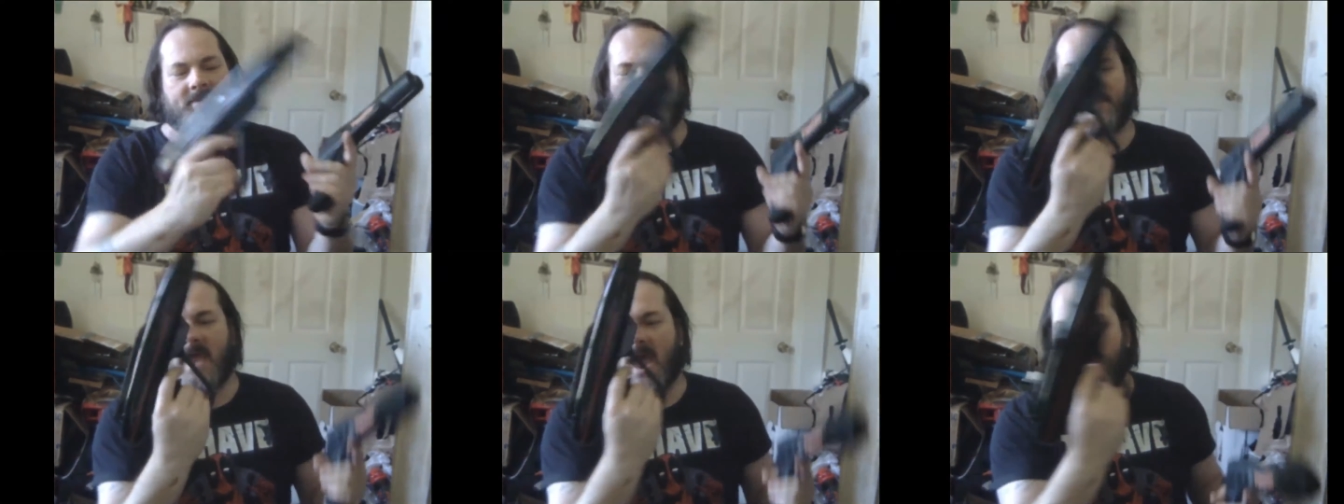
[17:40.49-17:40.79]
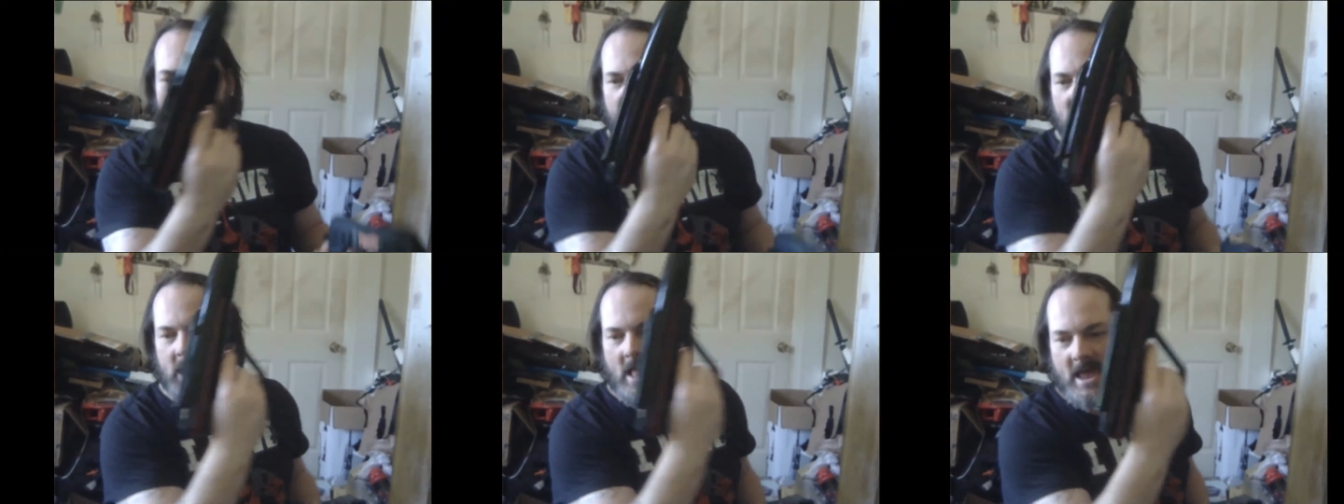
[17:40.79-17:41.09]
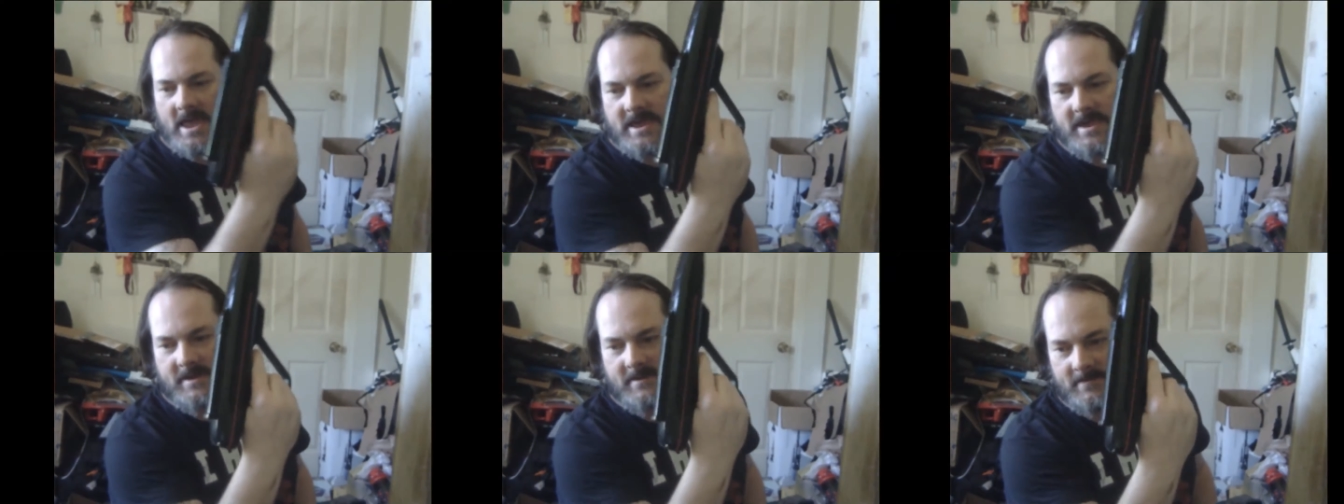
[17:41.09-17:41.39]
See, I
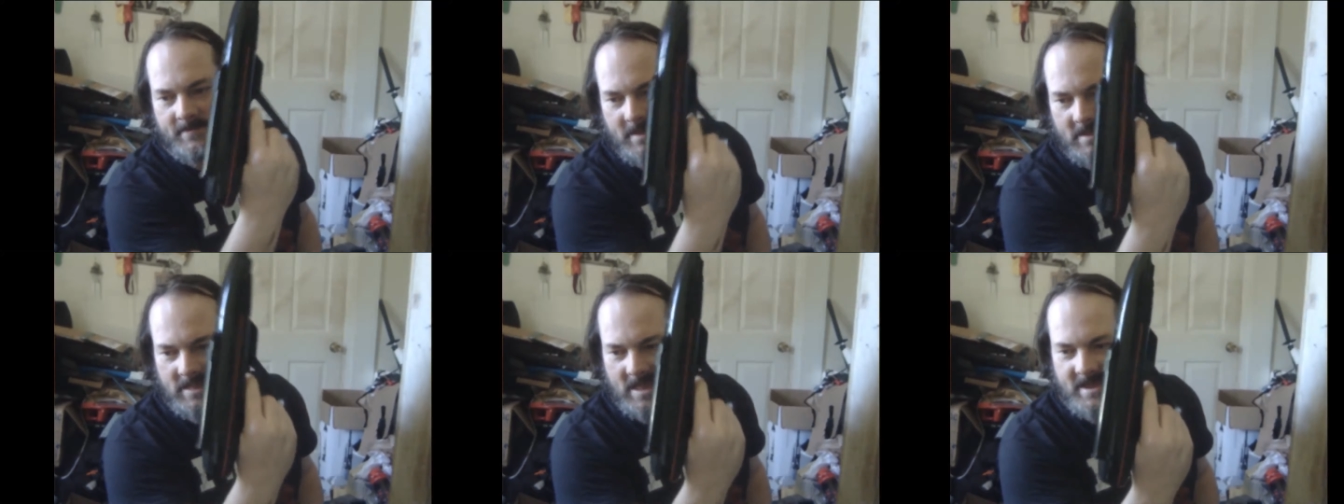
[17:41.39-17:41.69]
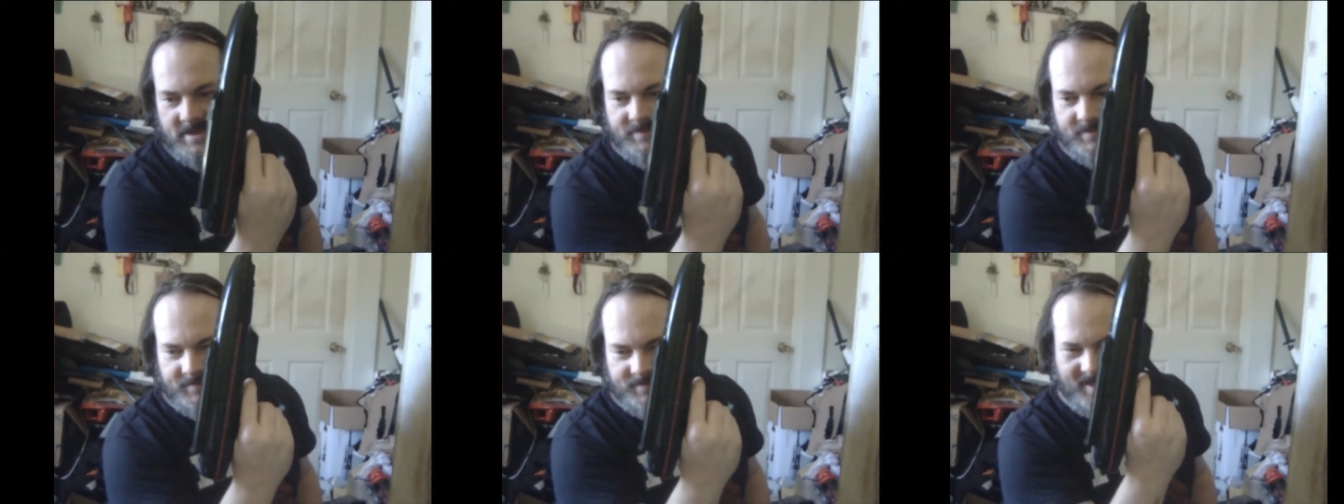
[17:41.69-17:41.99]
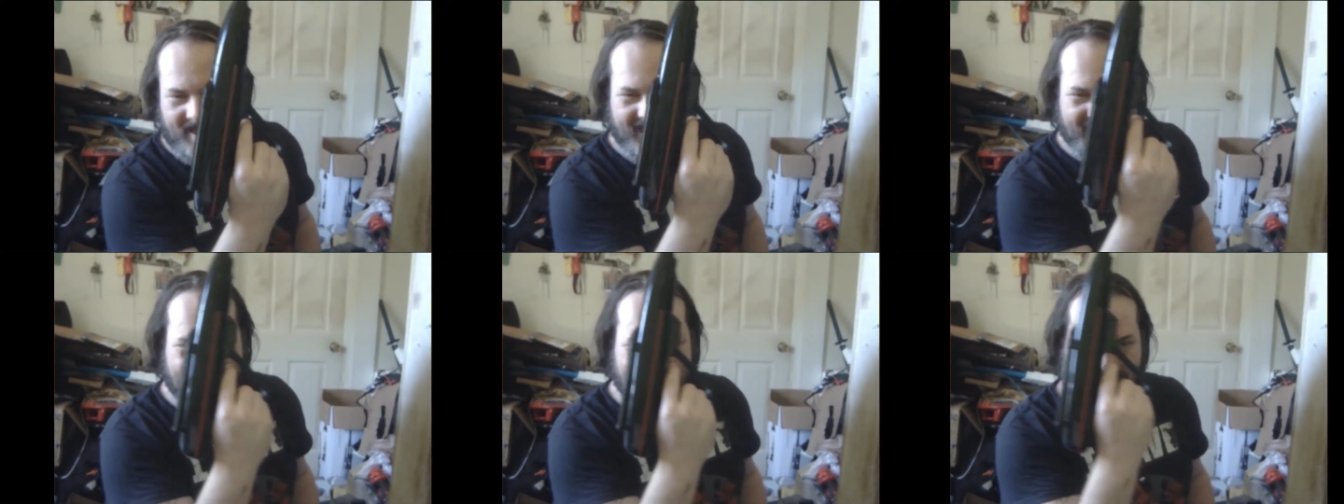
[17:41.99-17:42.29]
like the laser
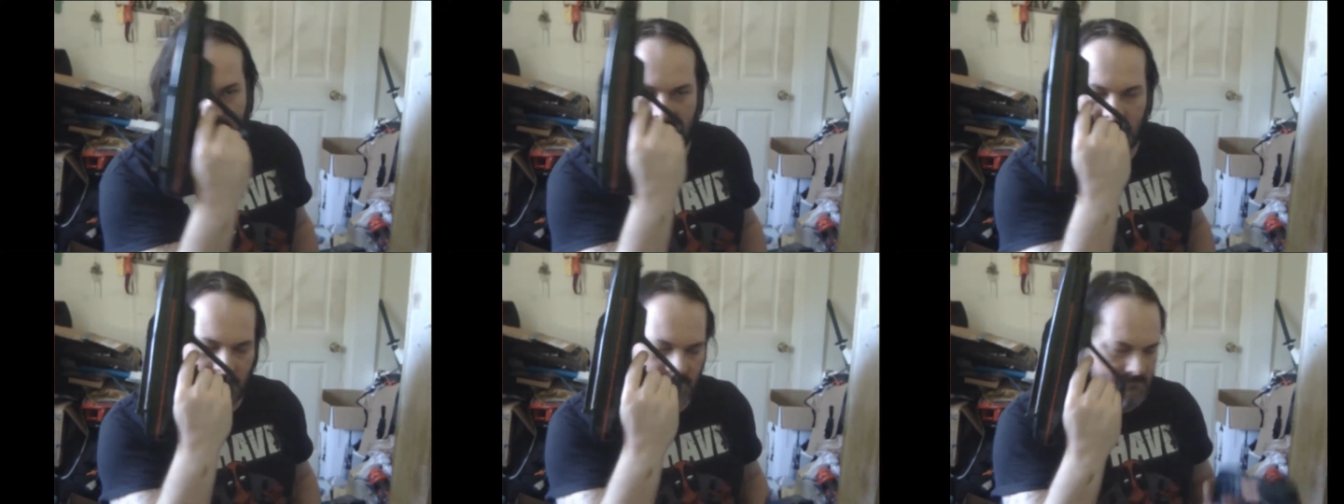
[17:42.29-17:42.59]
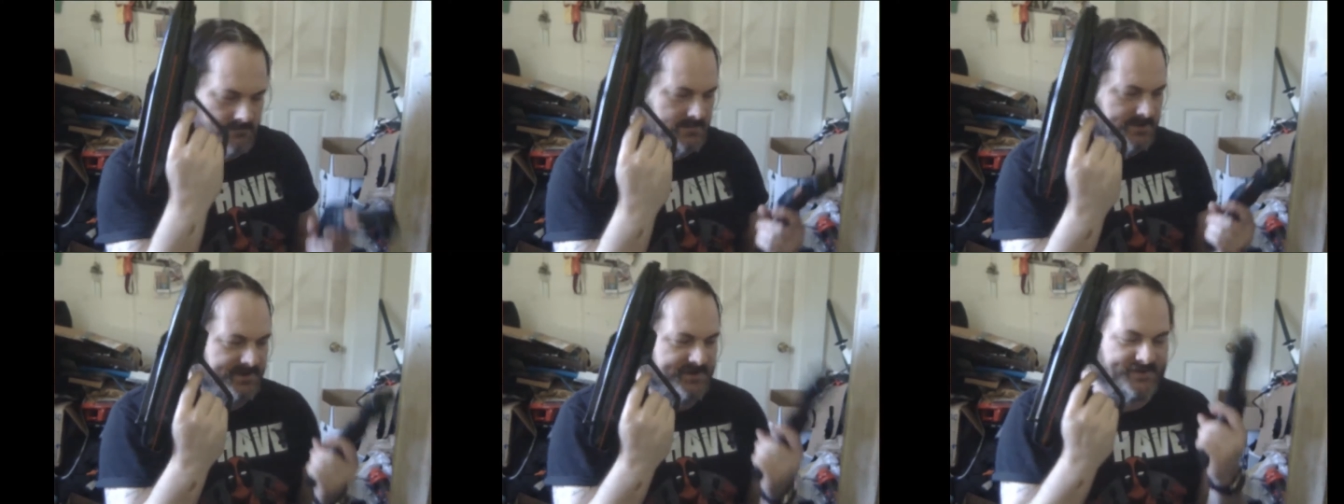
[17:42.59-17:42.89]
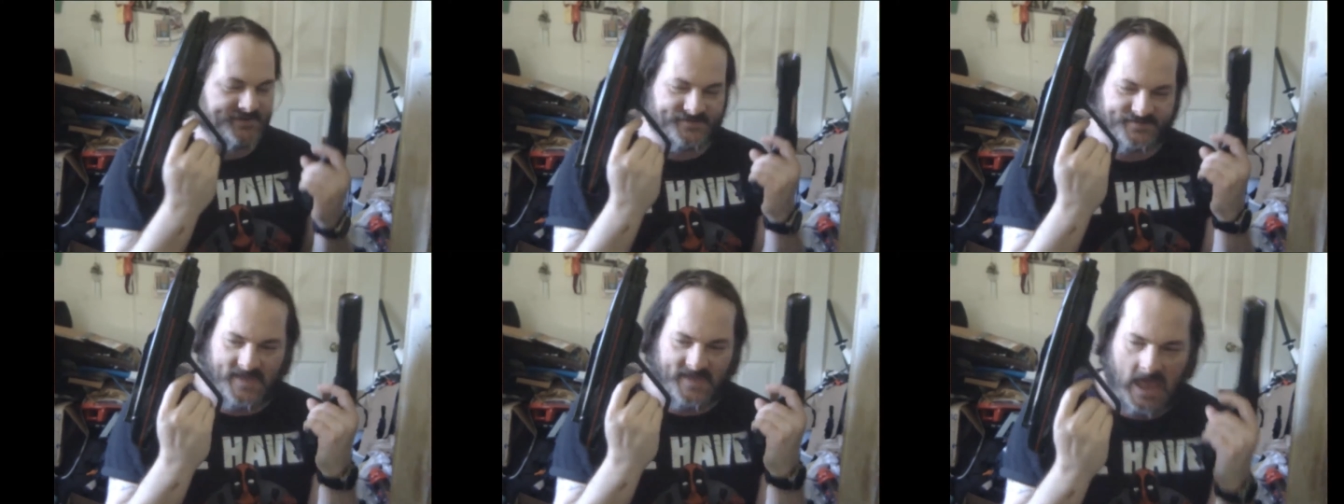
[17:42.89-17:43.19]
tag
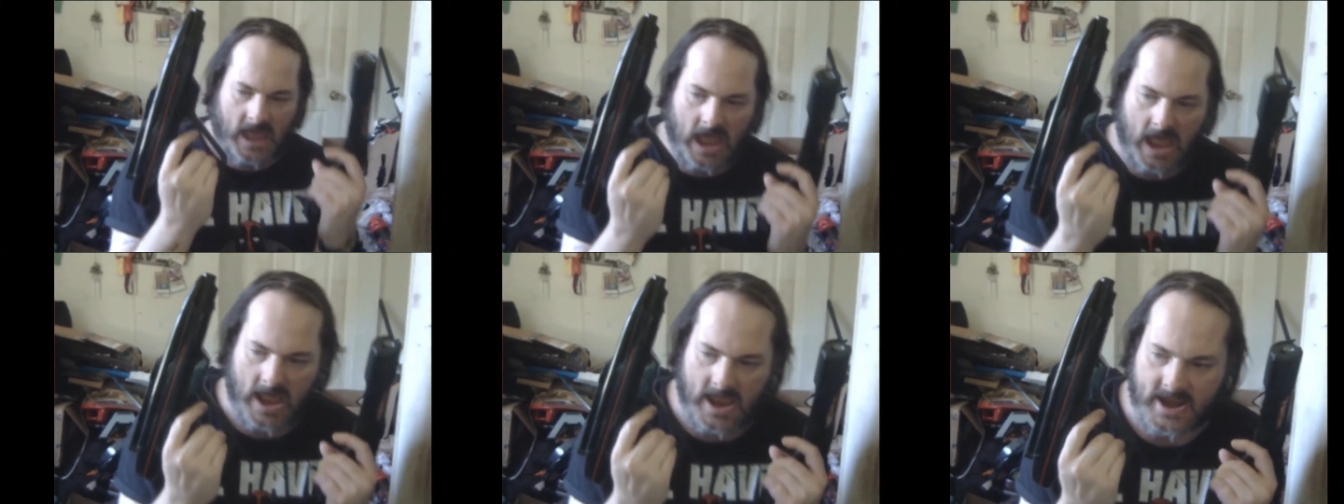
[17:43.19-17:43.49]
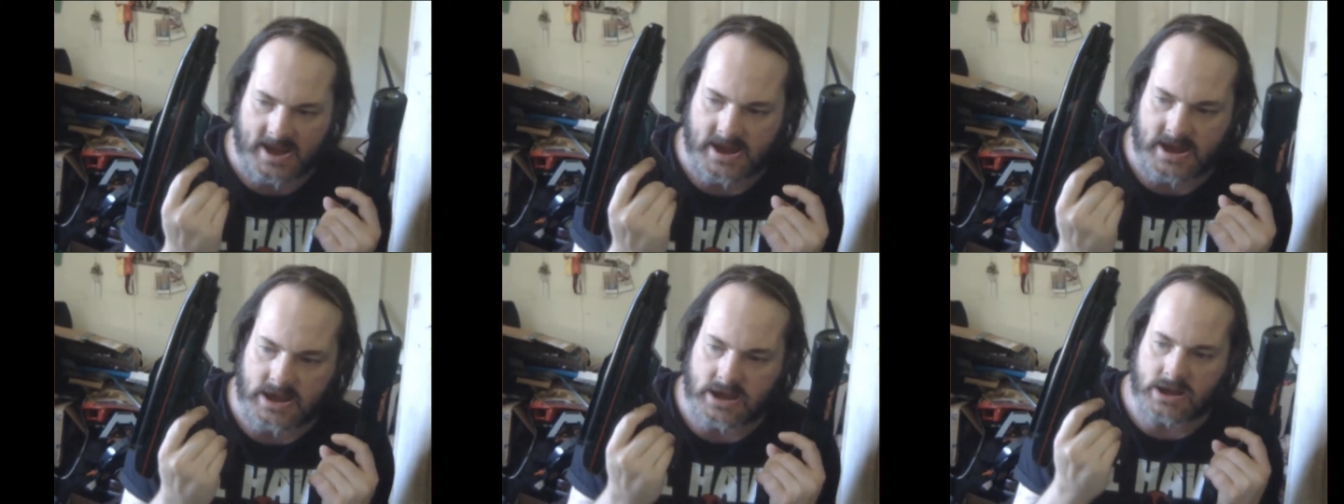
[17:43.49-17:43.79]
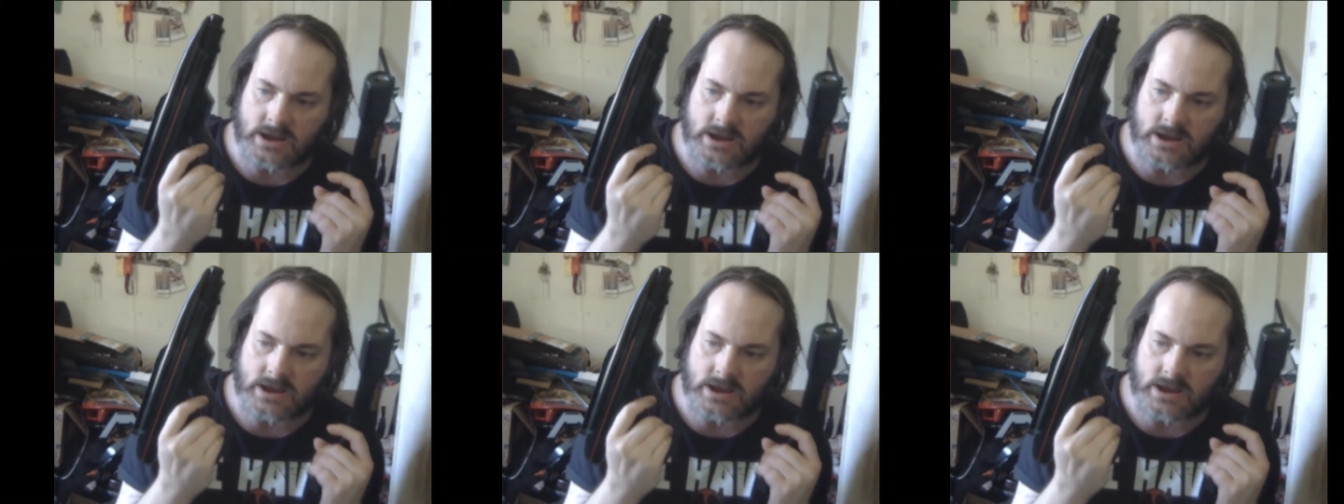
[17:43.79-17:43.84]
design.